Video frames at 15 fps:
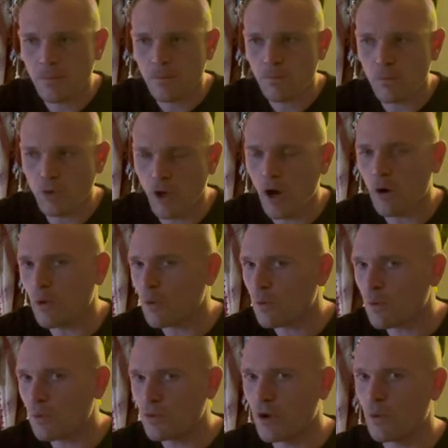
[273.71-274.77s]
Well, no,
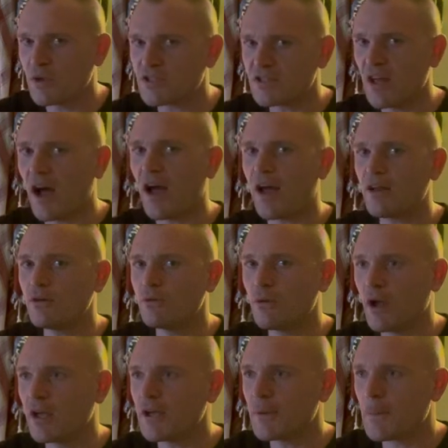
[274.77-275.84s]
no, it's not,
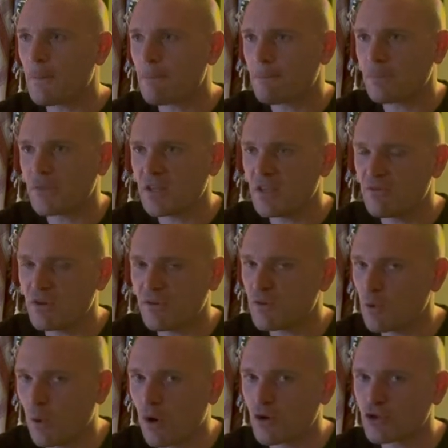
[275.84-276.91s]
right? Even if
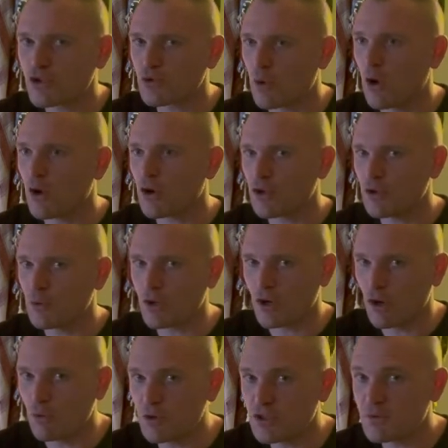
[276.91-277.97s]
you are strong, you can
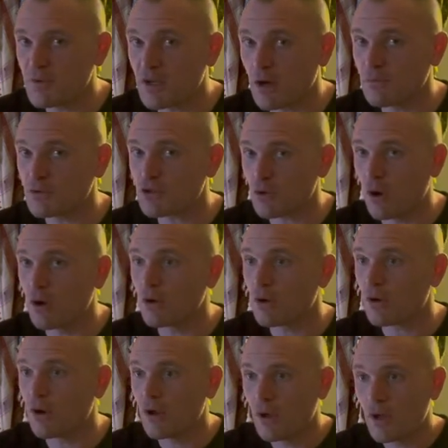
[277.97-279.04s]
always become
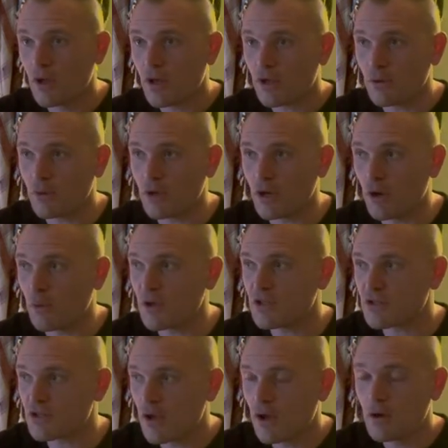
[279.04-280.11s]
stronger. You can
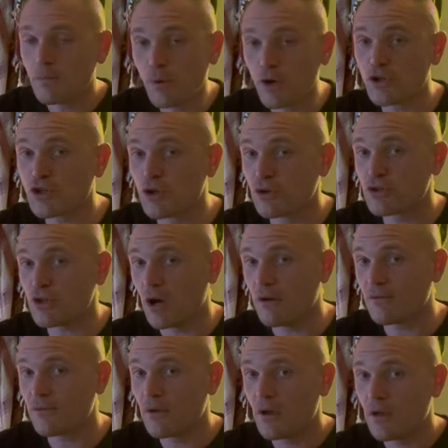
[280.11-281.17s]
always push
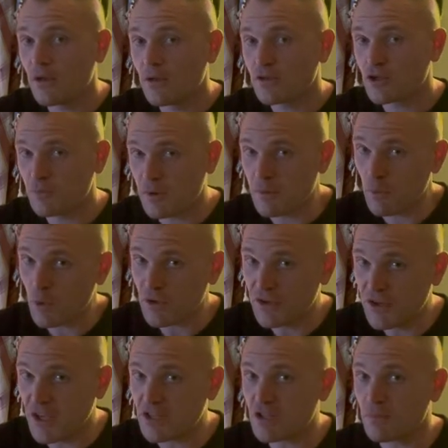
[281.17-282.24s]
yourself to be more
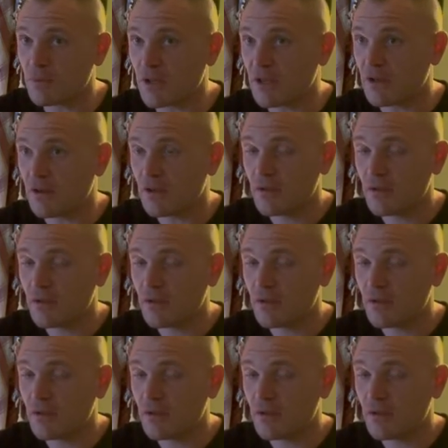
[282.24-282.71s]
disciplined